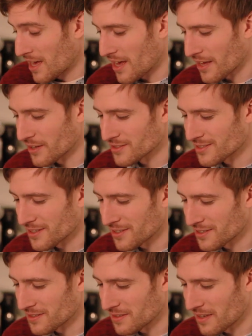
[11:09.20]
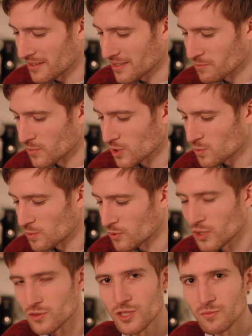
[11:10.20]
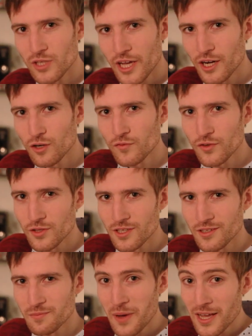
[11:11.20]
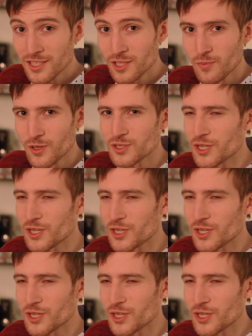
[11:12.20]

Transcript: And I think most people know Jim Carroll for the Basketball